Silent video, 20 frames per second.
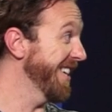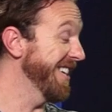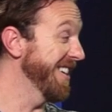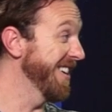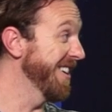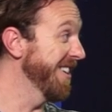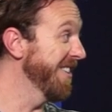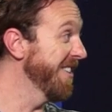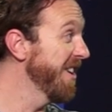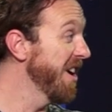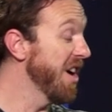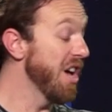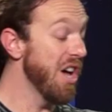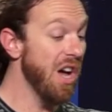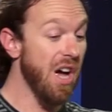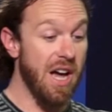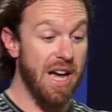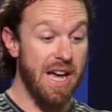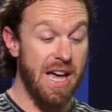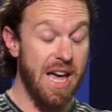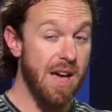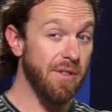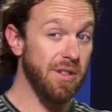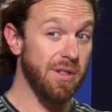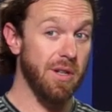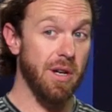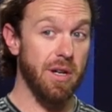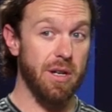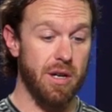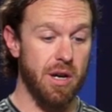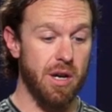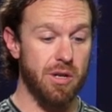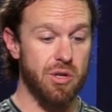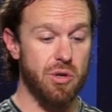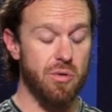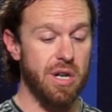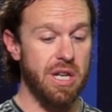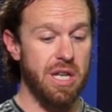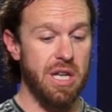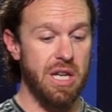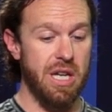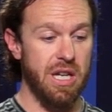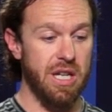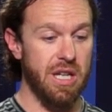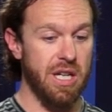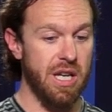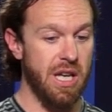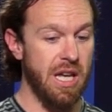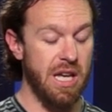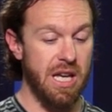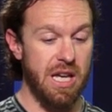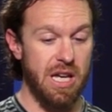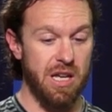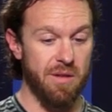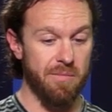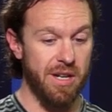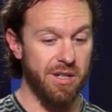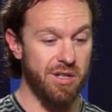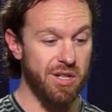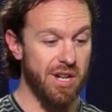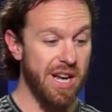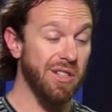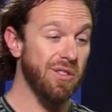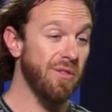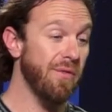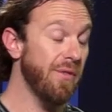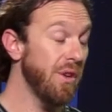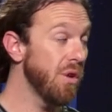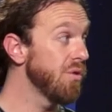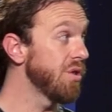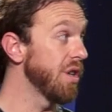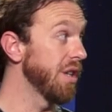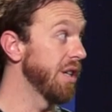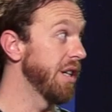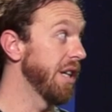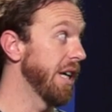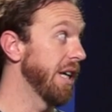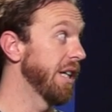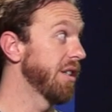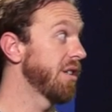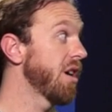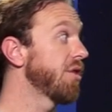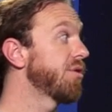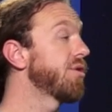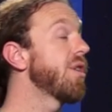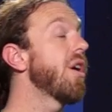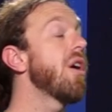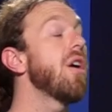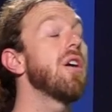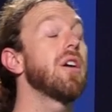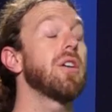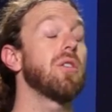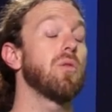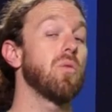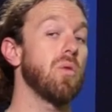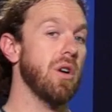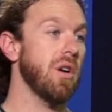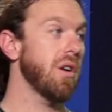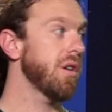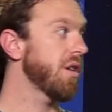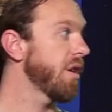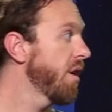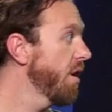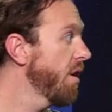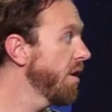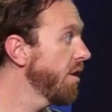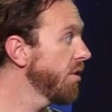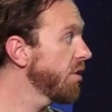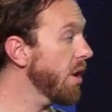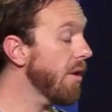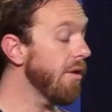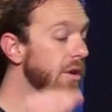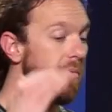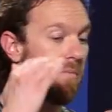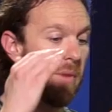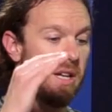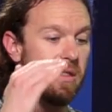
you know, I haven't done a country gig, and my jazz fusion needs a ton of work. Yeah. So I would